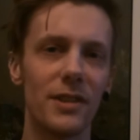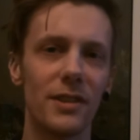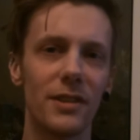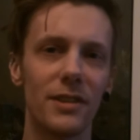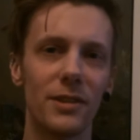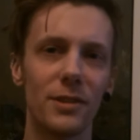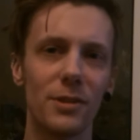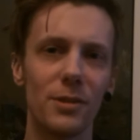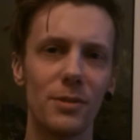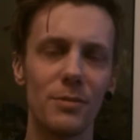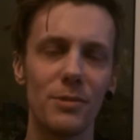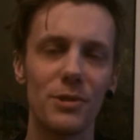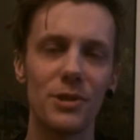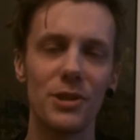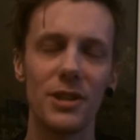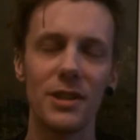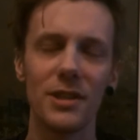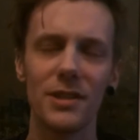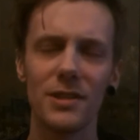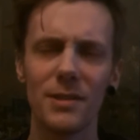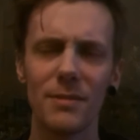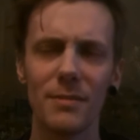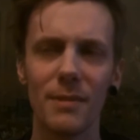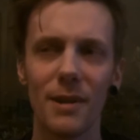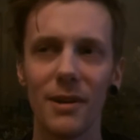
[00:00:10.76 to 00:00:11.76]
I think you call them
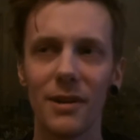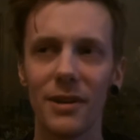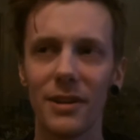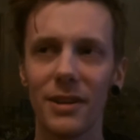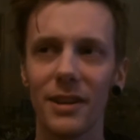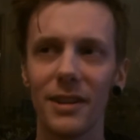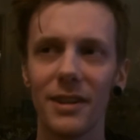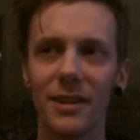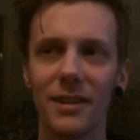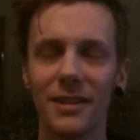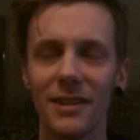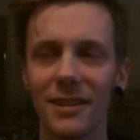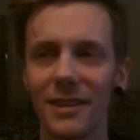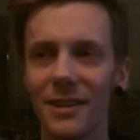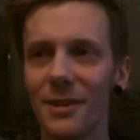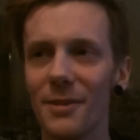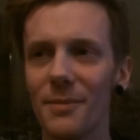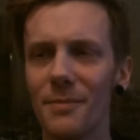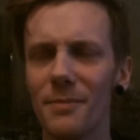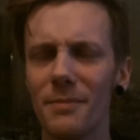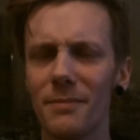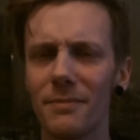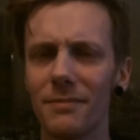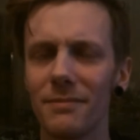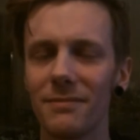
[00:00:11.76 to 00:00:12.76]
shears in America.
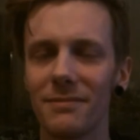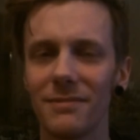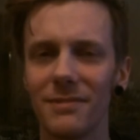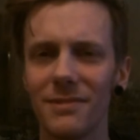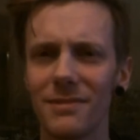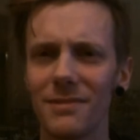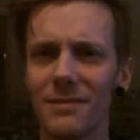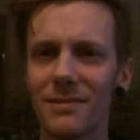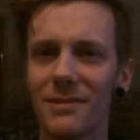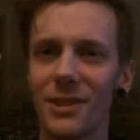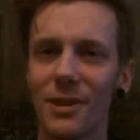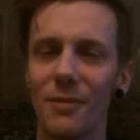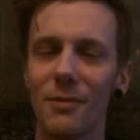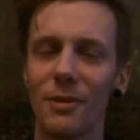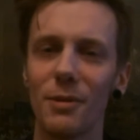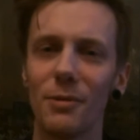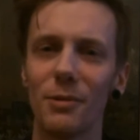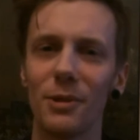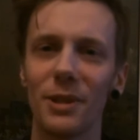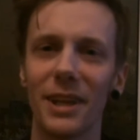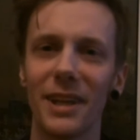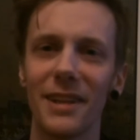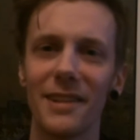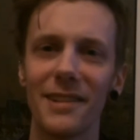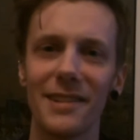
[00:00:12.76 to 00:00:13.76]
Don't really
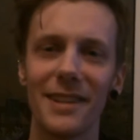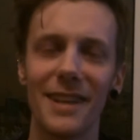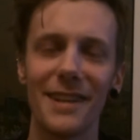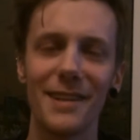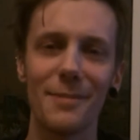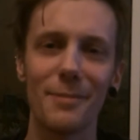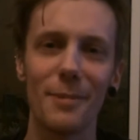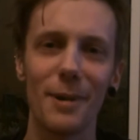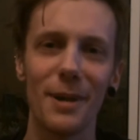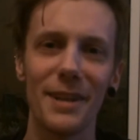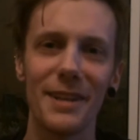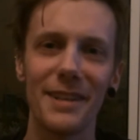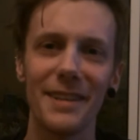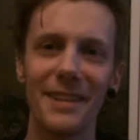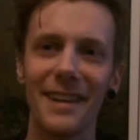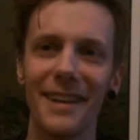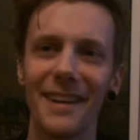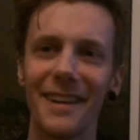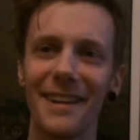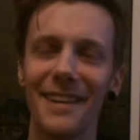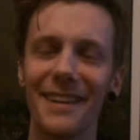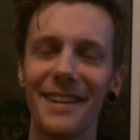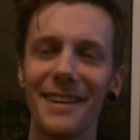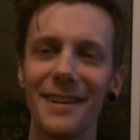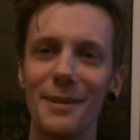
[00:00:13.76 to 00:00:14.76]
want to get into that debate,
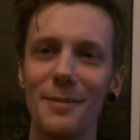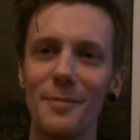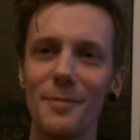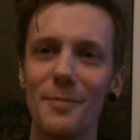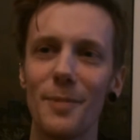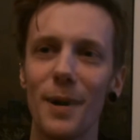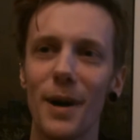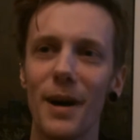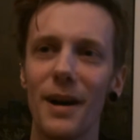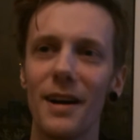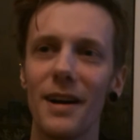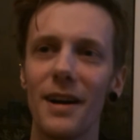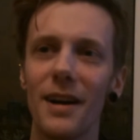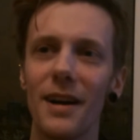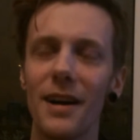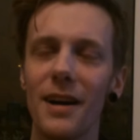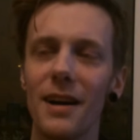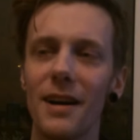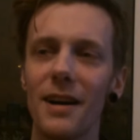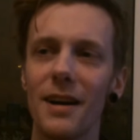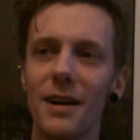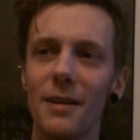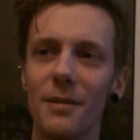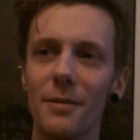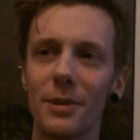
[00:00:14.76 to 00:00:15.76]
but
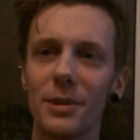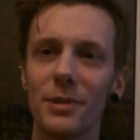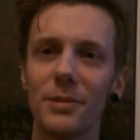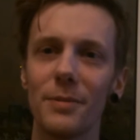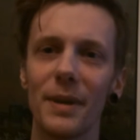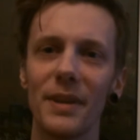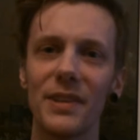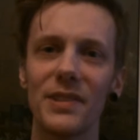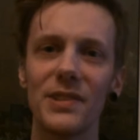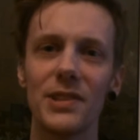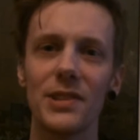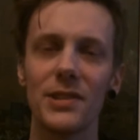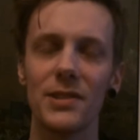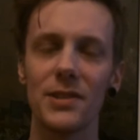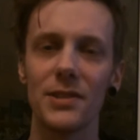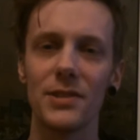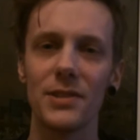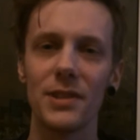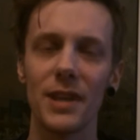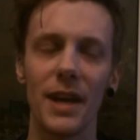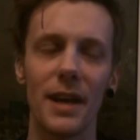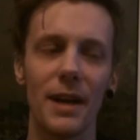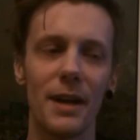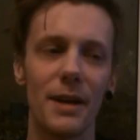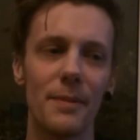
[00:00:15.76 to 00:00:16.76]
we're going to talk about scissors
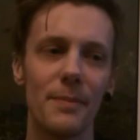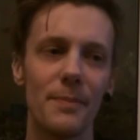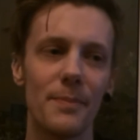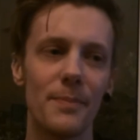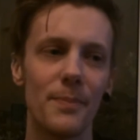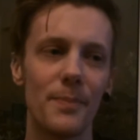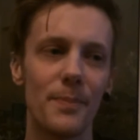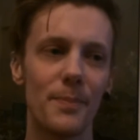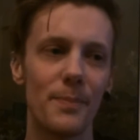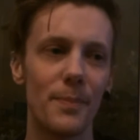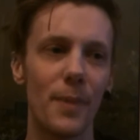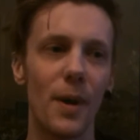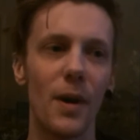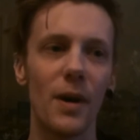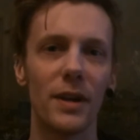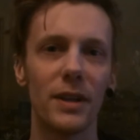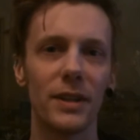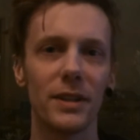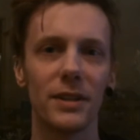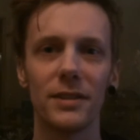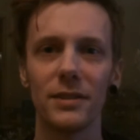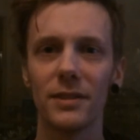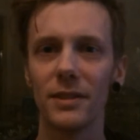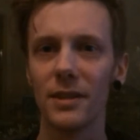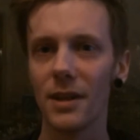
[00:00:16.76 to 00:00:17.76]
and
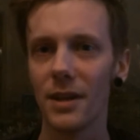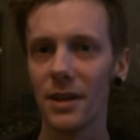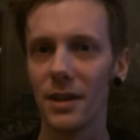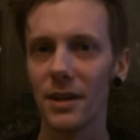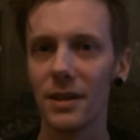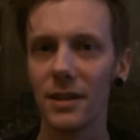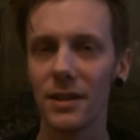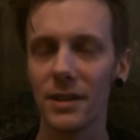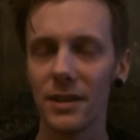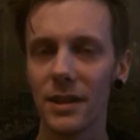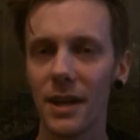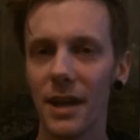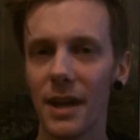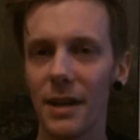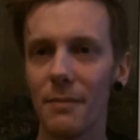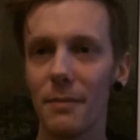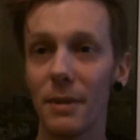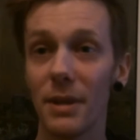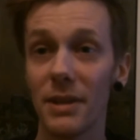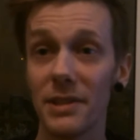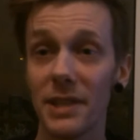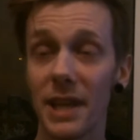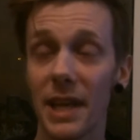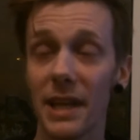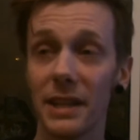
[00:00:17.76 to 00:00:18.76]
buying and
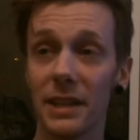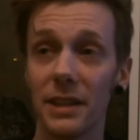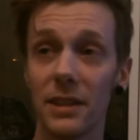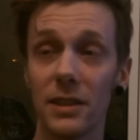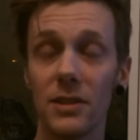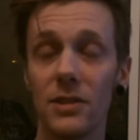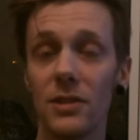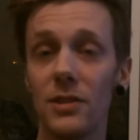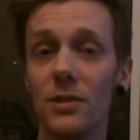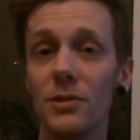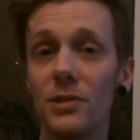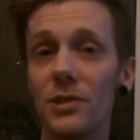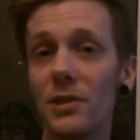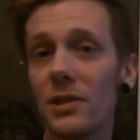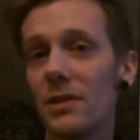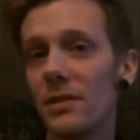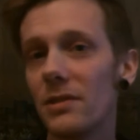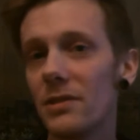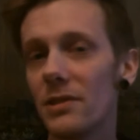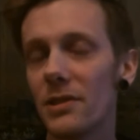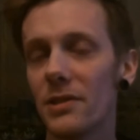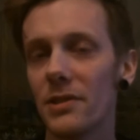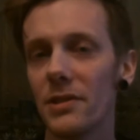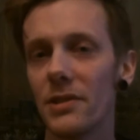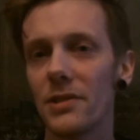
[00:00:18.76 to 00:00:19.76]
maintaining and using
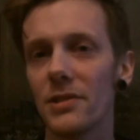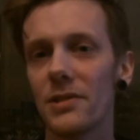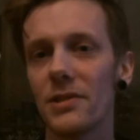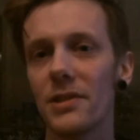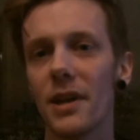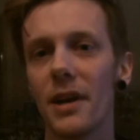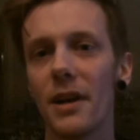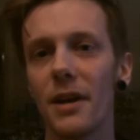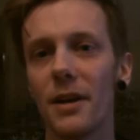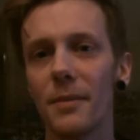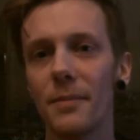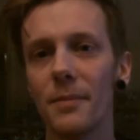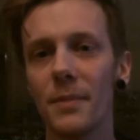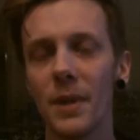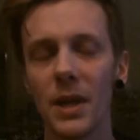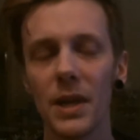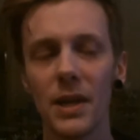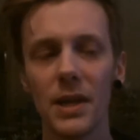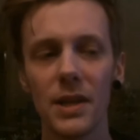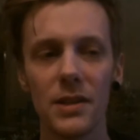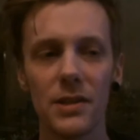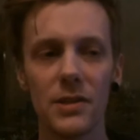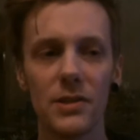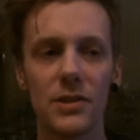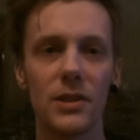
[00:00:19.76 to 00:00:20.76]
scissors.
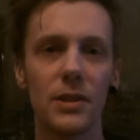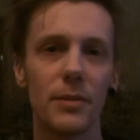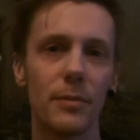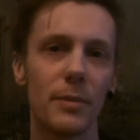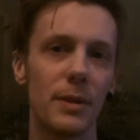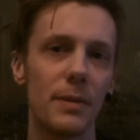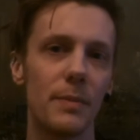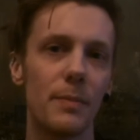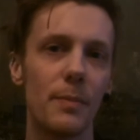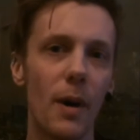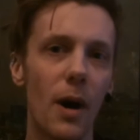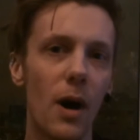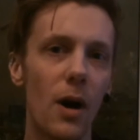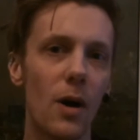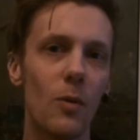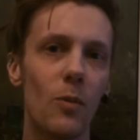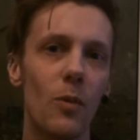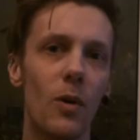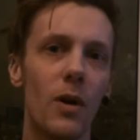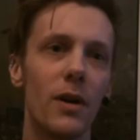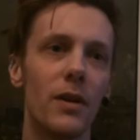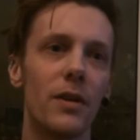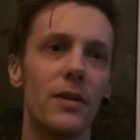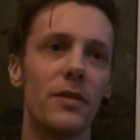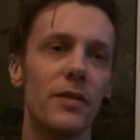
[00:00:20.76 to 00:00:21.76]
This is going to be part
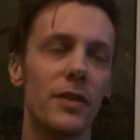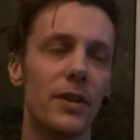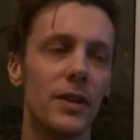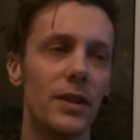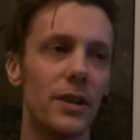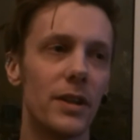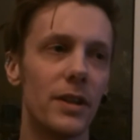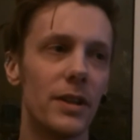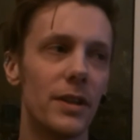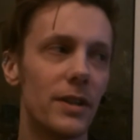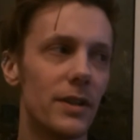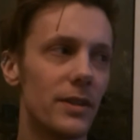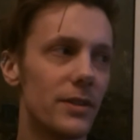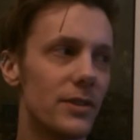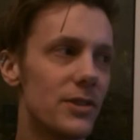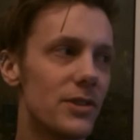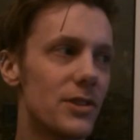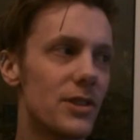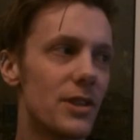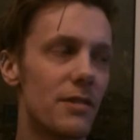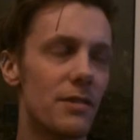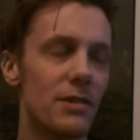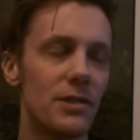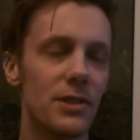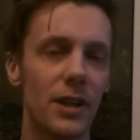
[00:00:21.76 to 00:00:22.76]
one of a
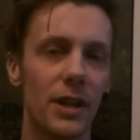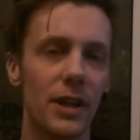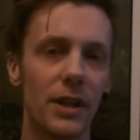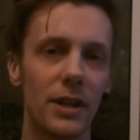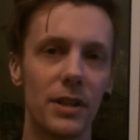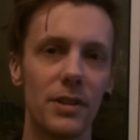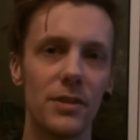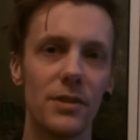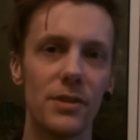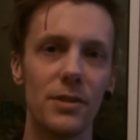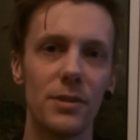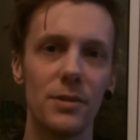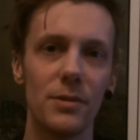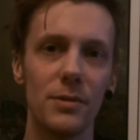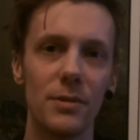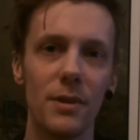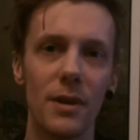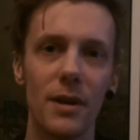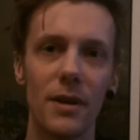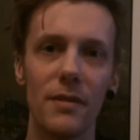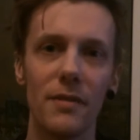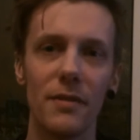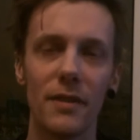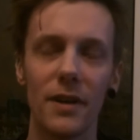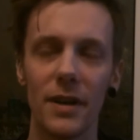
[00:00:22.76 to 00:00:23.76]
series that I'm going to do
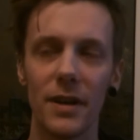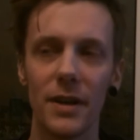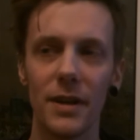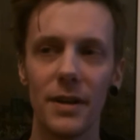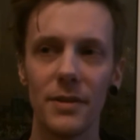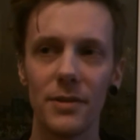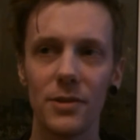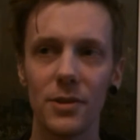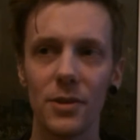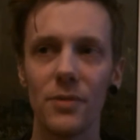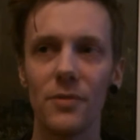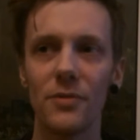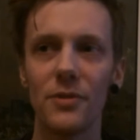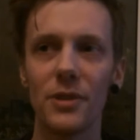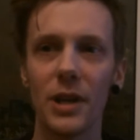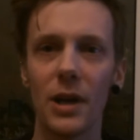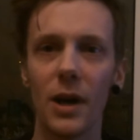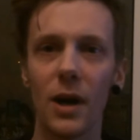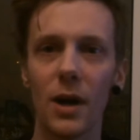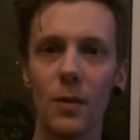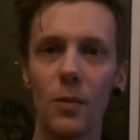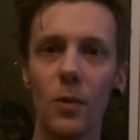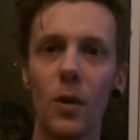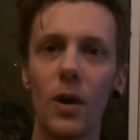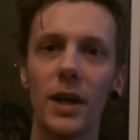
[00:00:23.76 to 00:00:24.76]
of sort of
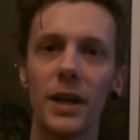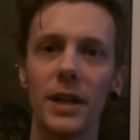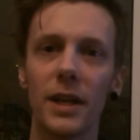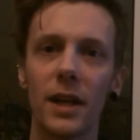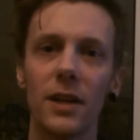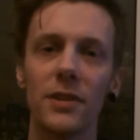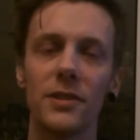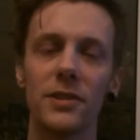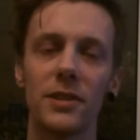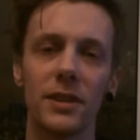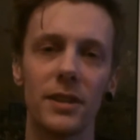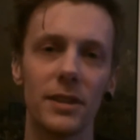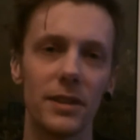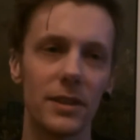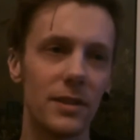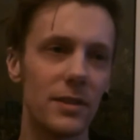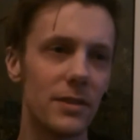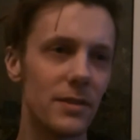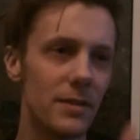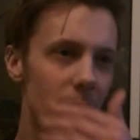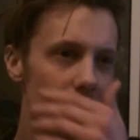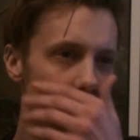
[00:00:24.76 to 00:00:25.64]
DIY cutting and